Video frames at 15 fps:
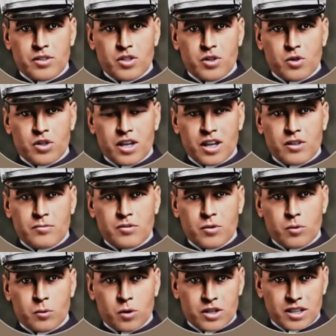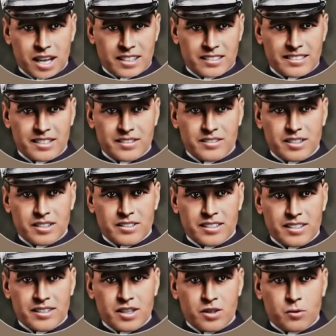Sure enough, February
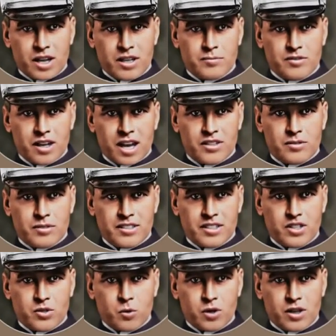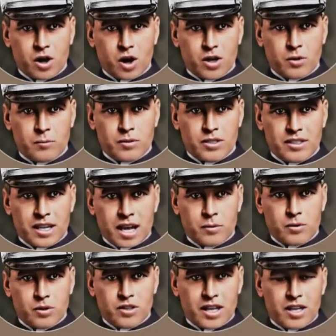1916, the Great Fire that destroyed all but the
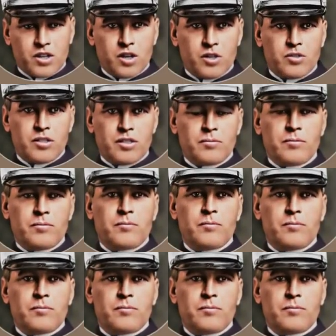library occurred.